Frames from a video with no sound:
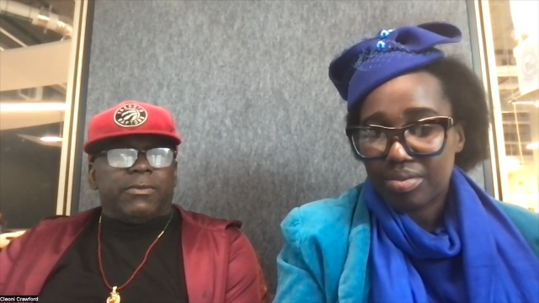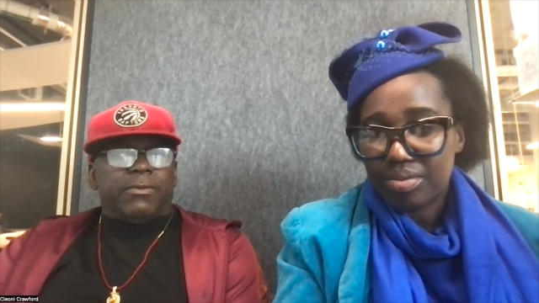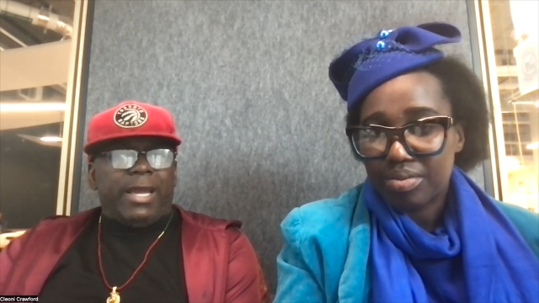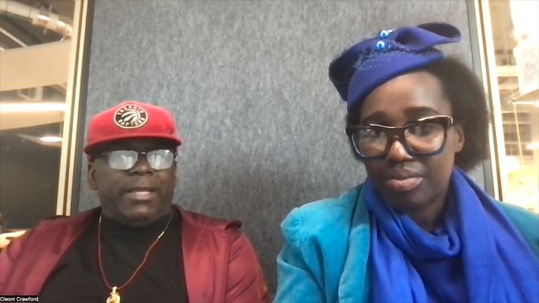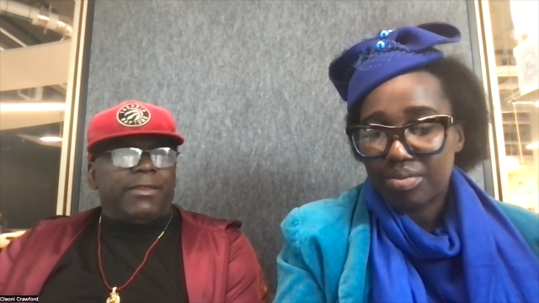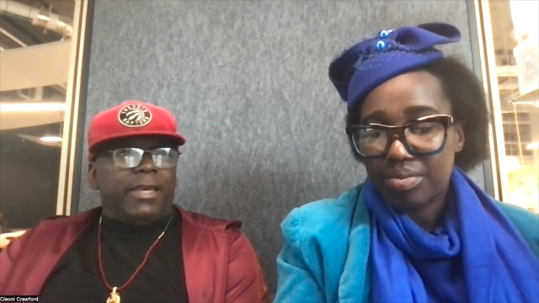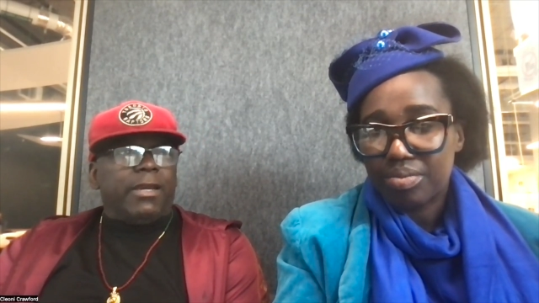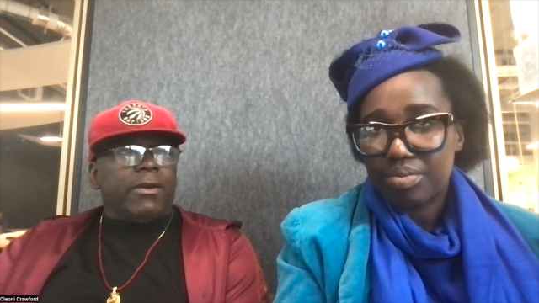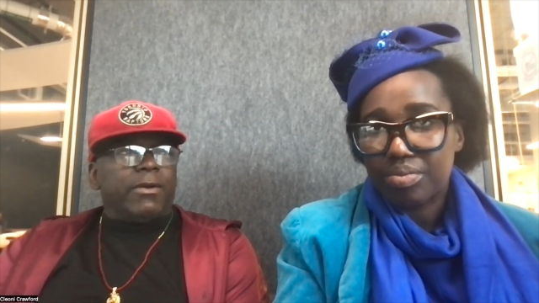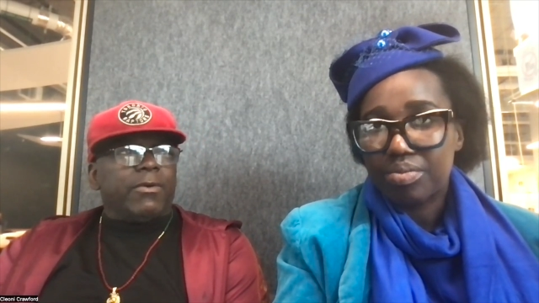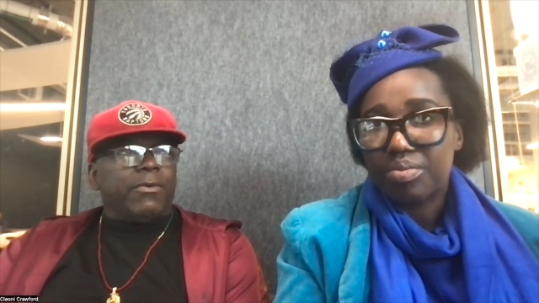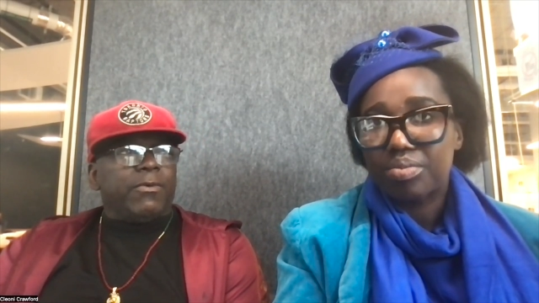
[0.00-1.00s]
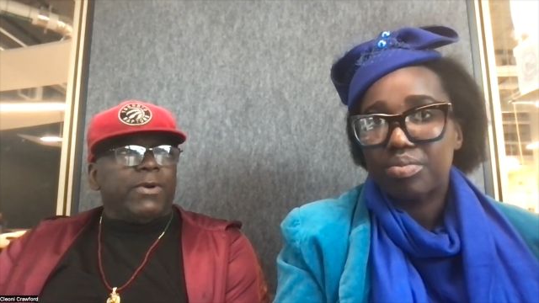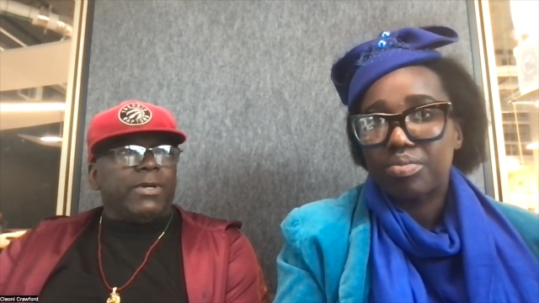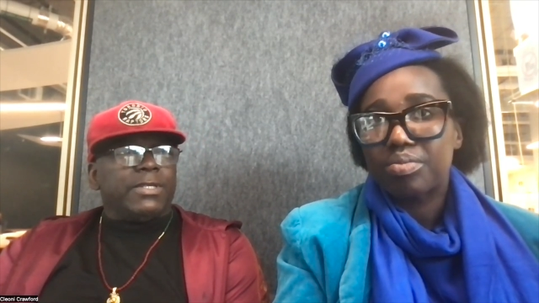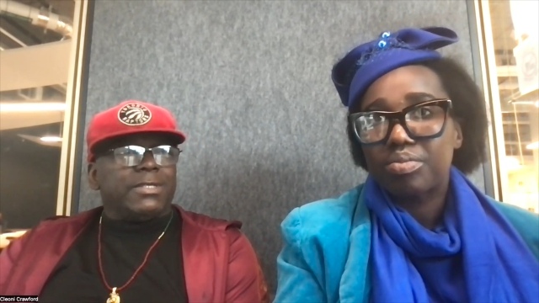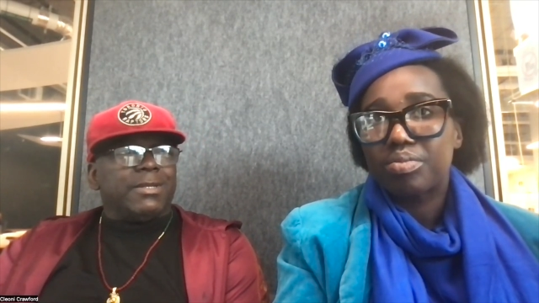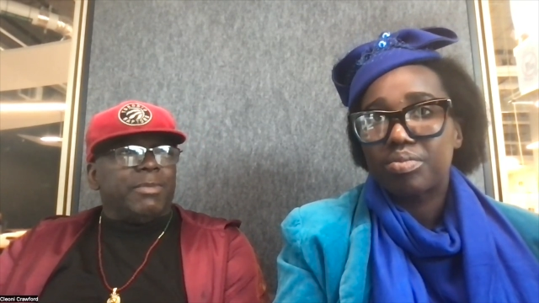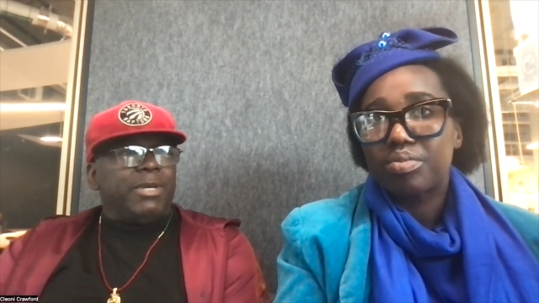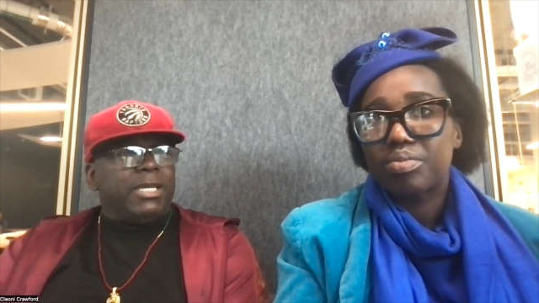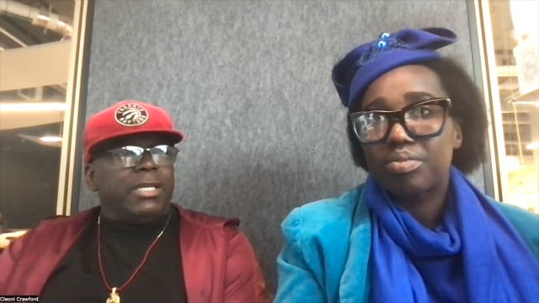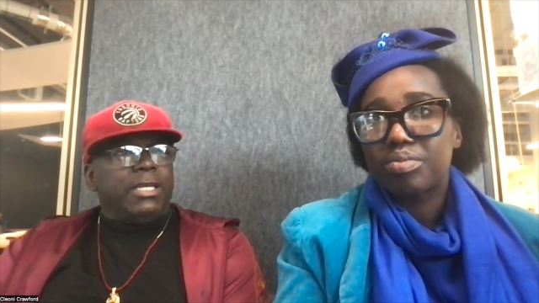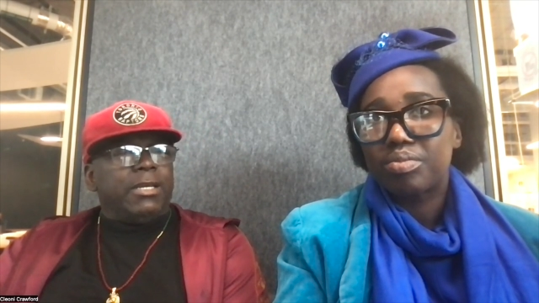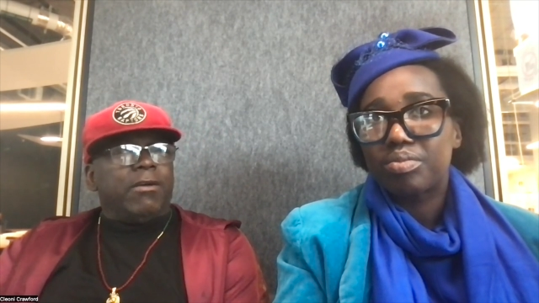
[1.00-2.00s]
Speaker 1: right there was the
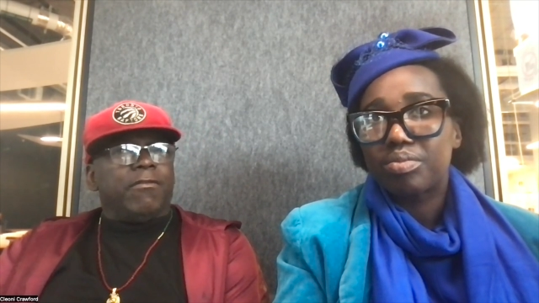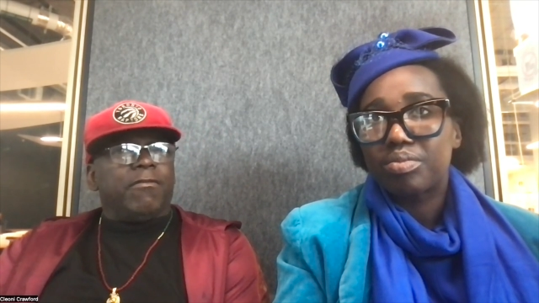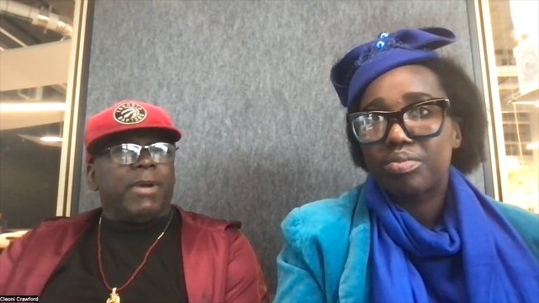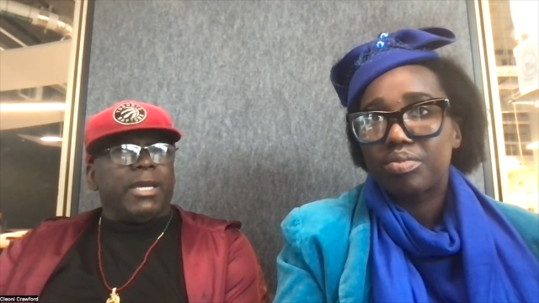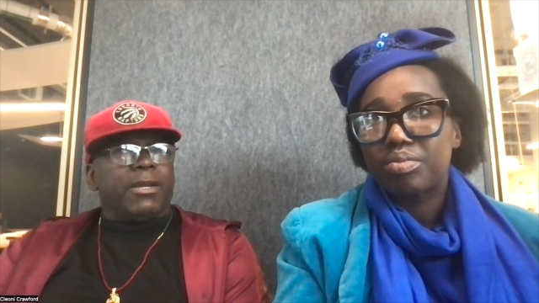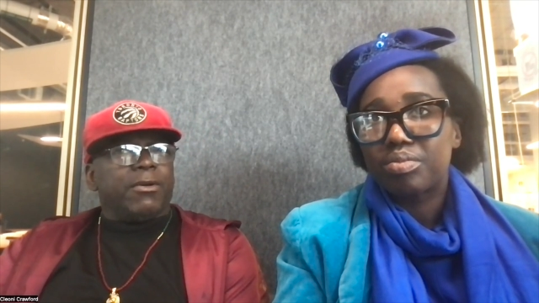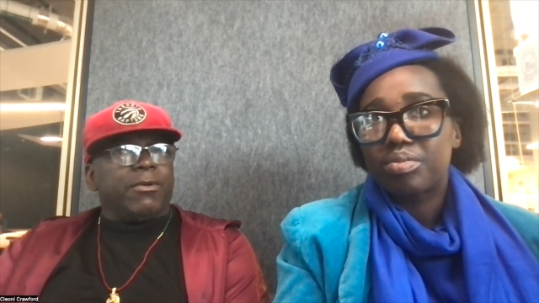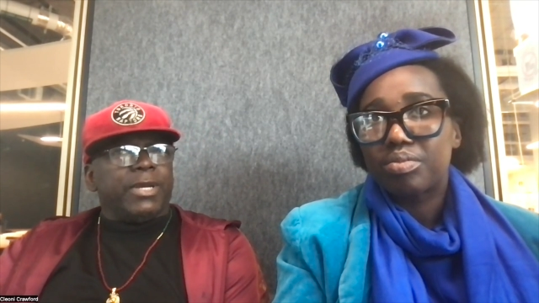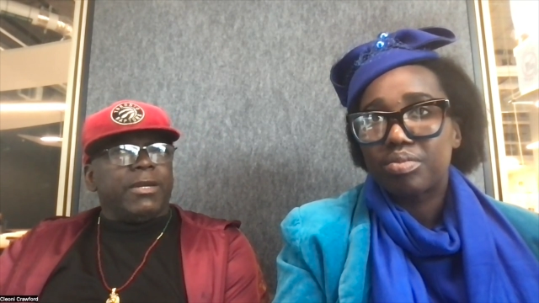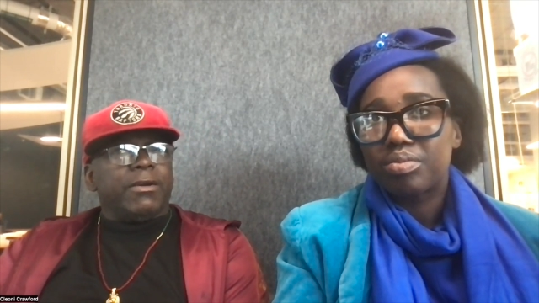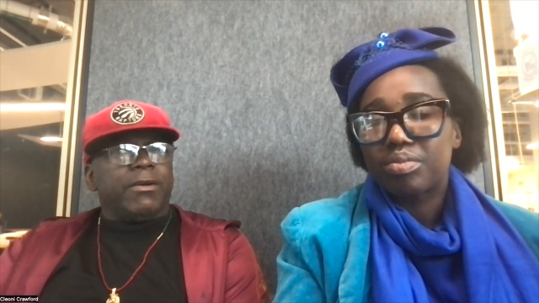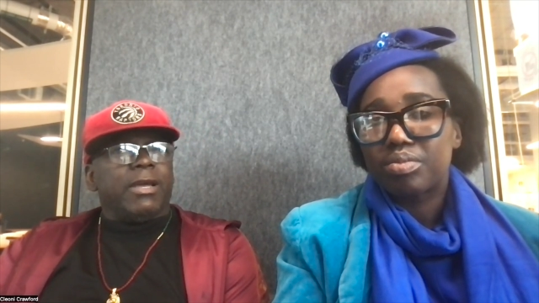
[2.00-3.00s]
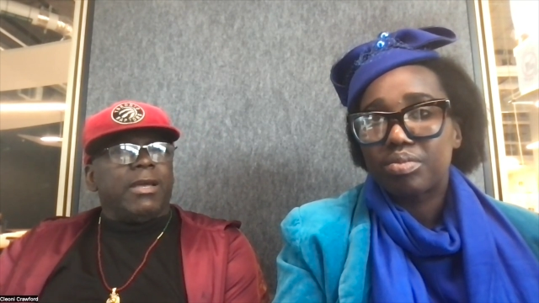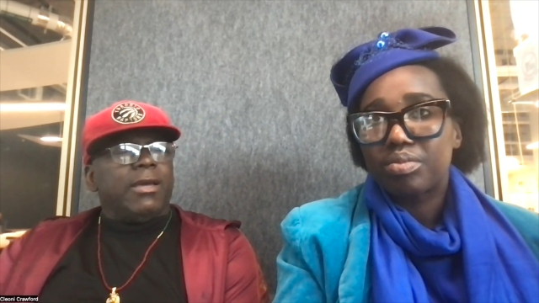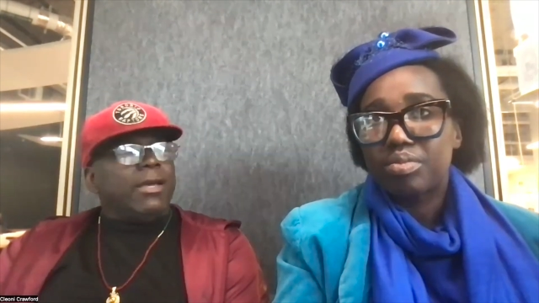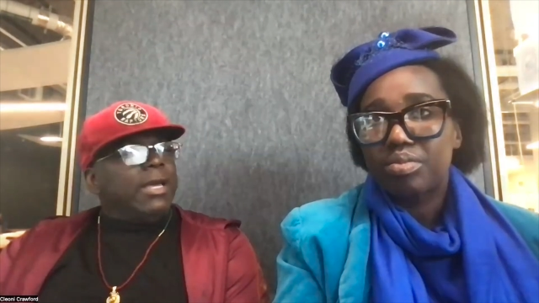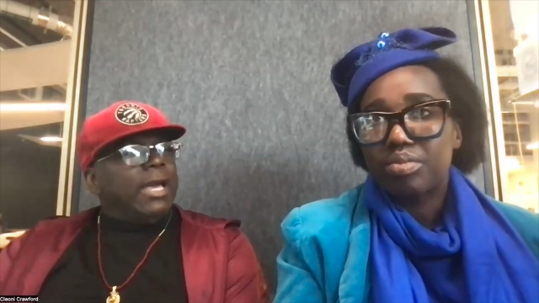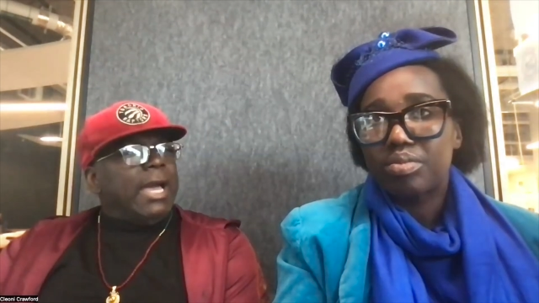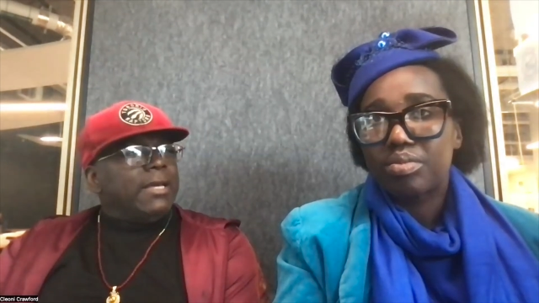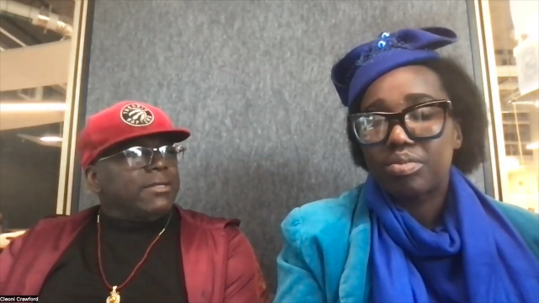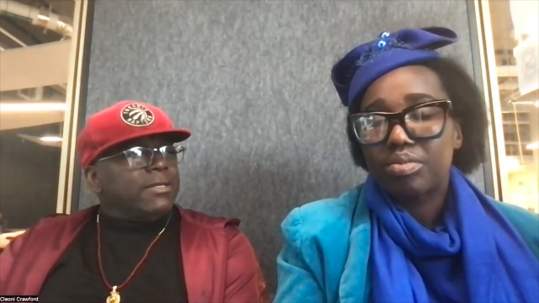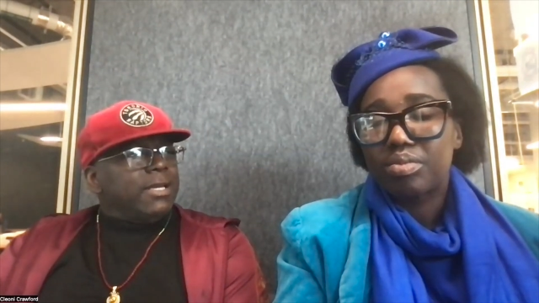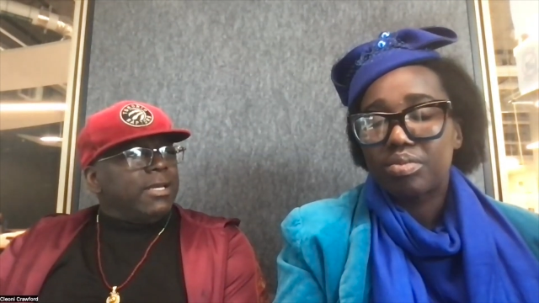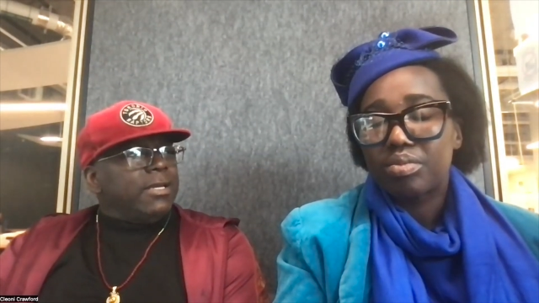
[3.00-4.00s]
beginning of my career
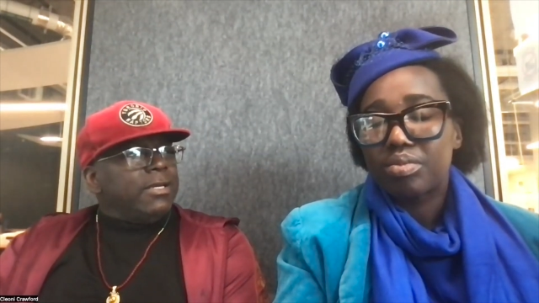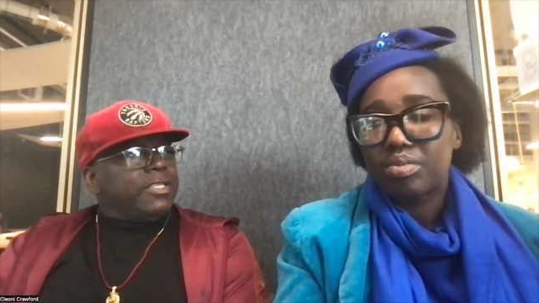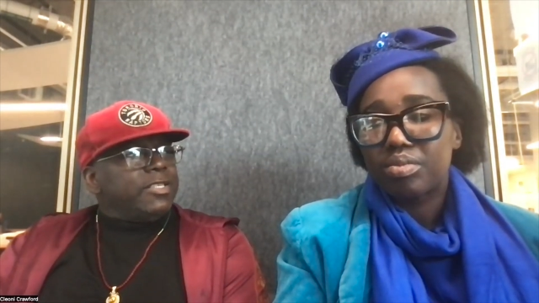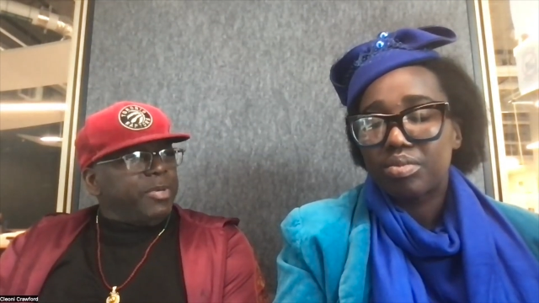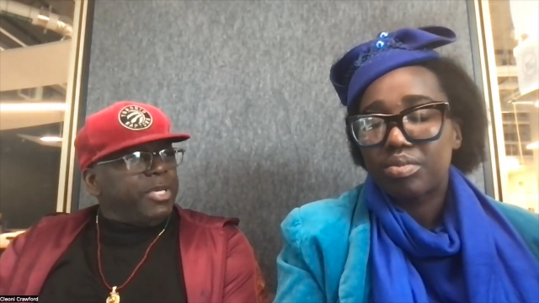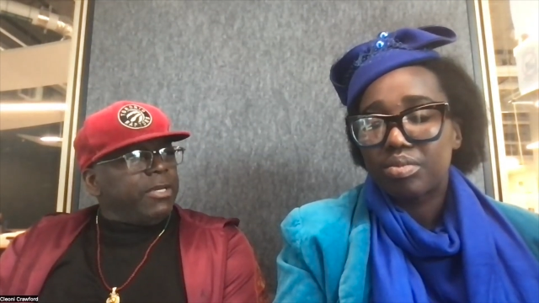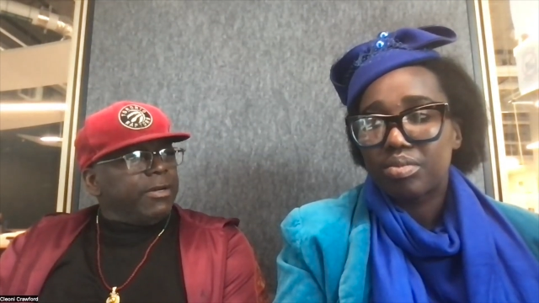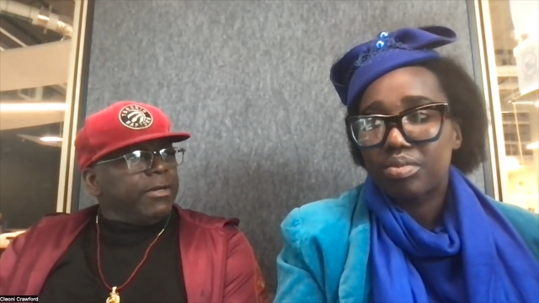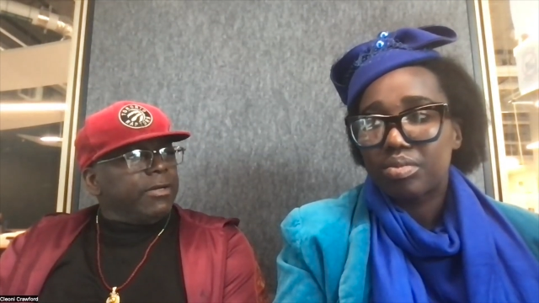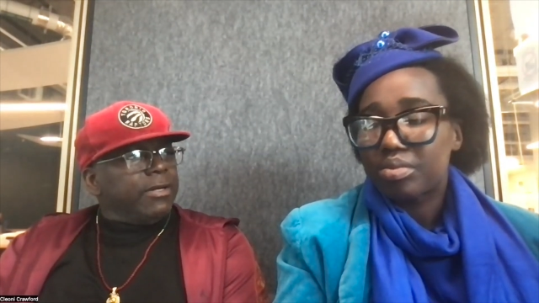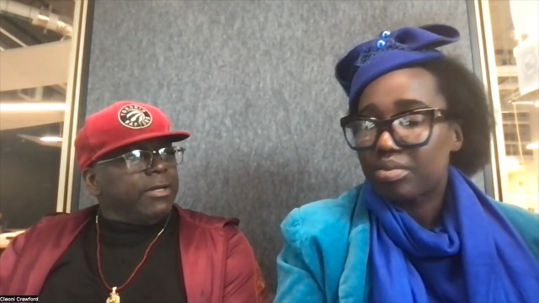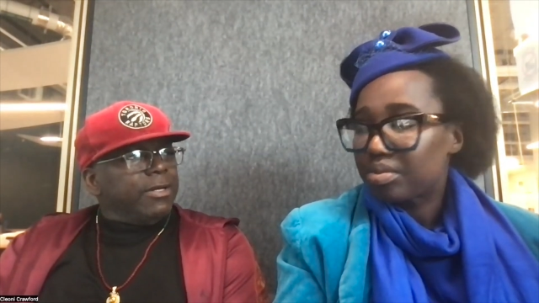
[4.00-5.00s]
as a speaker.